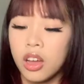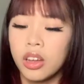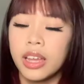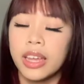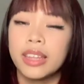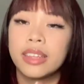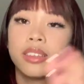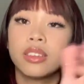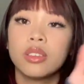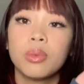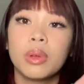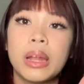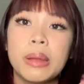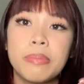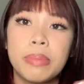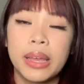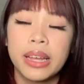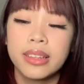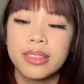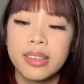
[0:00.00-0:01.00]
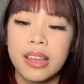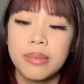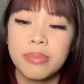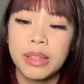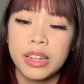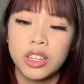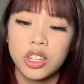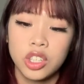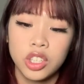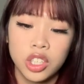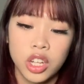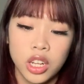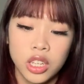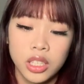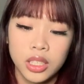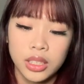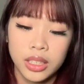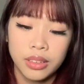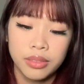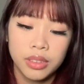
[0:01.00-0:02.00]
Okay, this is what I picked up that just got
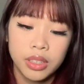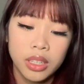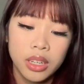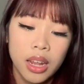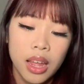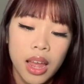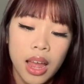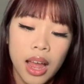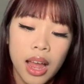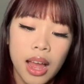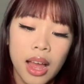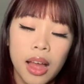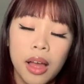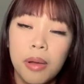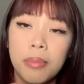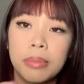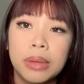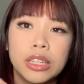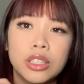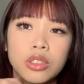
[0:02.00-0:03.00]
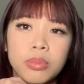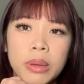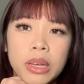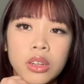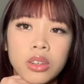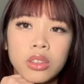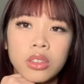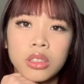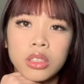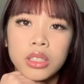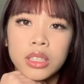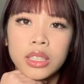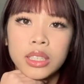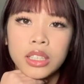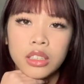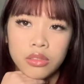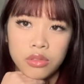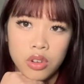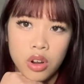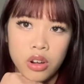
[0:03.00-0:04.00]
delivered. I used my Ulta
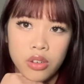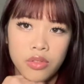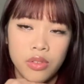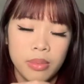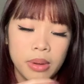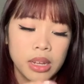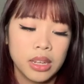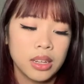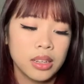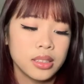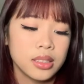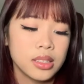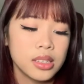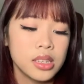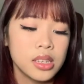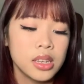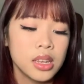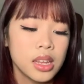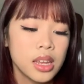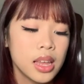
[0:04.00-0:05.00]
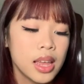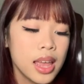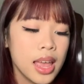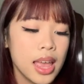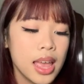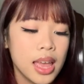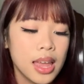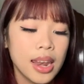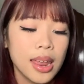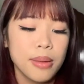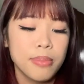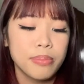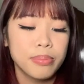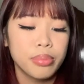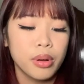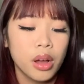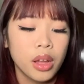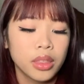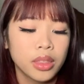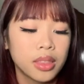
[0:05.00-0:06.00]
gift card from my cousin and I
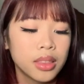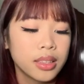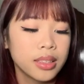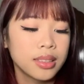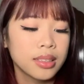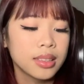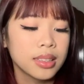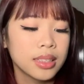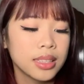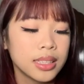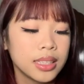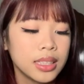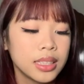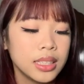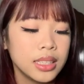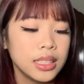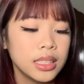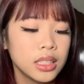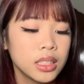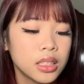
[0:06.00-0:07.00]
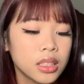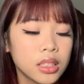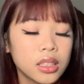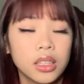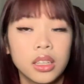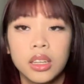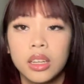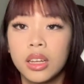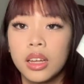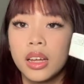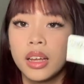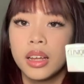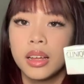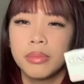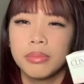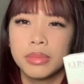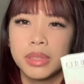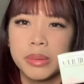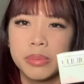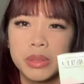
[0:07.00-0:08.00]
bought this Clinique
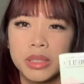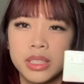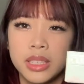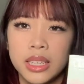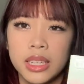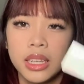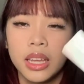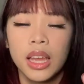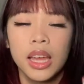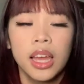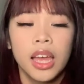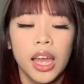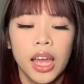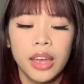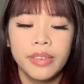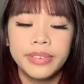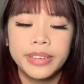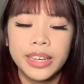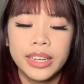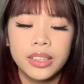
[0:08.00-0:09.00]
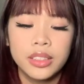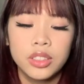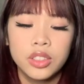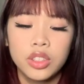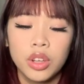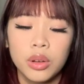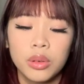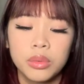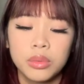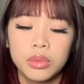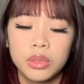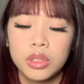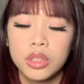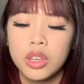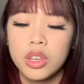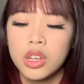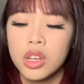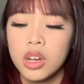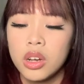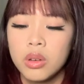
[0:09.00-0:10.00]
lipstick. If you guys don't
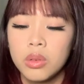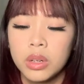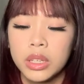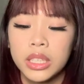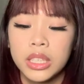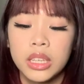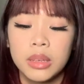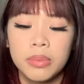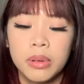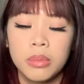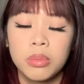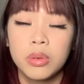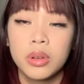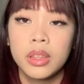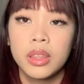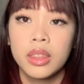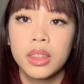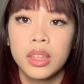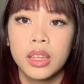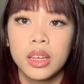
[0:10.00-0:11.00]
know or keep up with